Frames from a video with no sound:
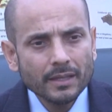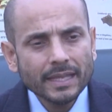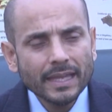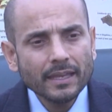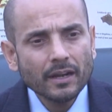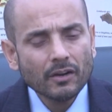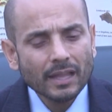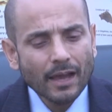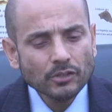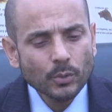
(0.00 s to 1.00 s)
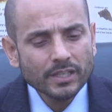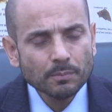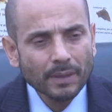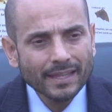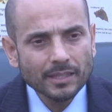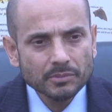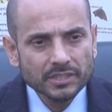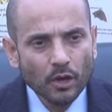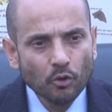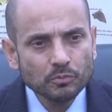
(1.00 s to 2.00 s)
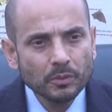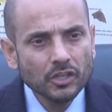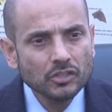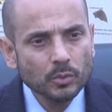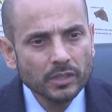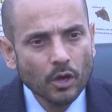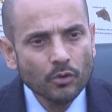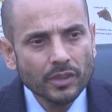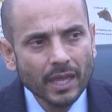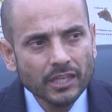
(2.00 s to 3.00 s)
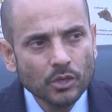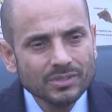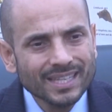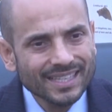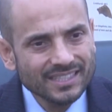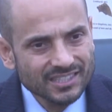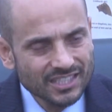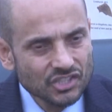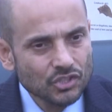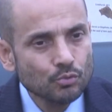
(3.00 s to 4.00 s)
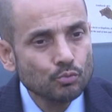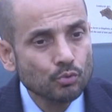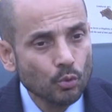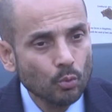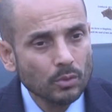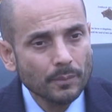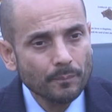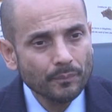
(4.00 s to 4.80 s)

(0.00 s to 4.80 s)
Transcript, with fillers: They are allowed to explain themselves because we know they use a consistent rule.